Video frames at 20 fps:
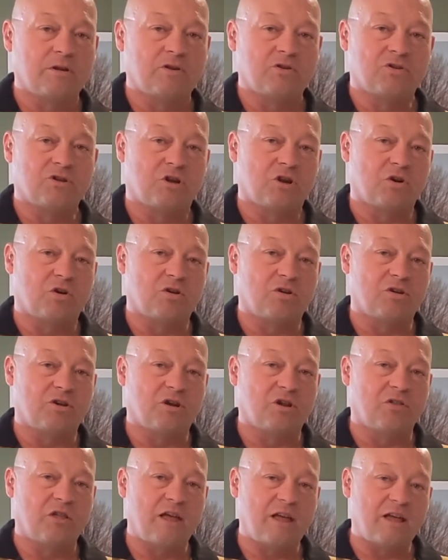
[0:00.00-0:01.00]
So
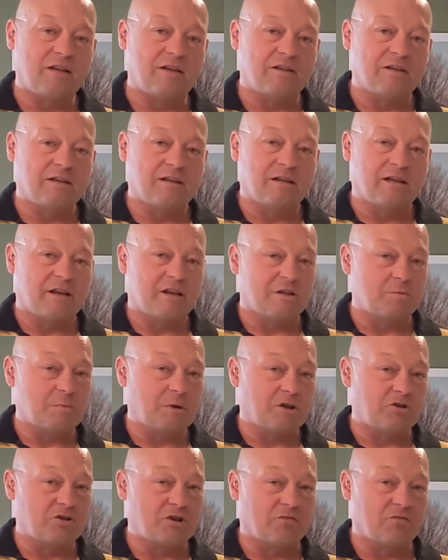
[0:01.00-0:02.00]
until then, and
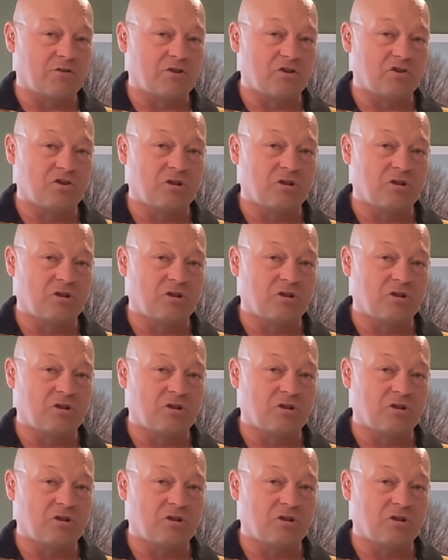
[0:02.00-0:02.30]
especially for the